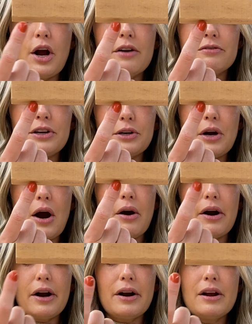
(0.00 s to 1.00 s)
of your
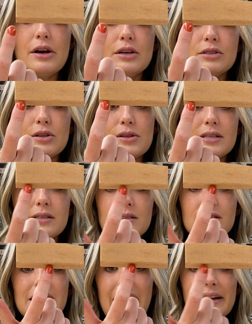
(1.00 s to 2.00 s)
car. So this
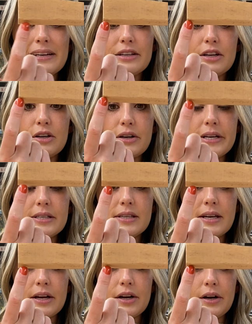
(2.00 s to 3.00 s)
is 90 degrees
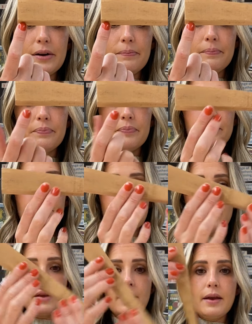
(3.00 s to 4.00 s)
here.
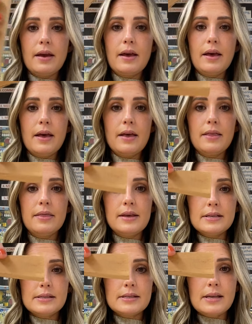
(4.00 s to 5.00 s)

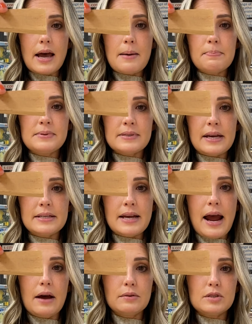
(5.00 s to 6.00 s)
This is upside
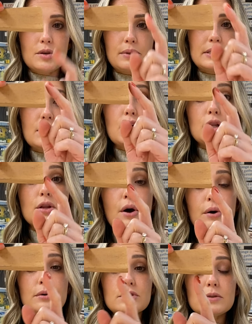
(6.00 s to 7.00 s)
down. So it's
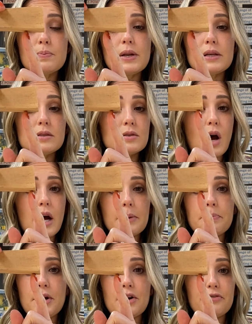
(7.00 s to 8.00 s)
close, but it's
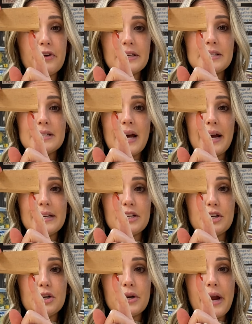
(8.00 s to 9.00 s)
not a perfect
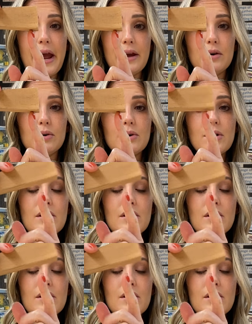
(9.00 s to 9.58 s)
90-degree angle.